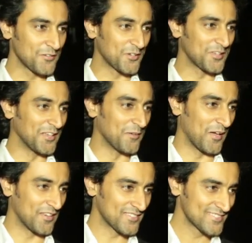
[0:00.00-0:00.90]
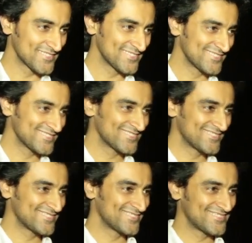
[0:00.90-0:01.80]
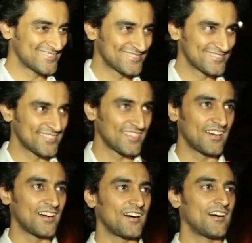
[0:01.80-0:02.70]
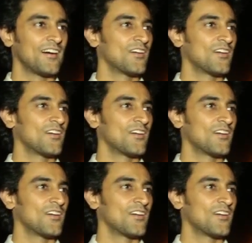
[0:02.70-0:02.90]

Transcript: here for dinner, man. Are you heading somewhere else right now to party?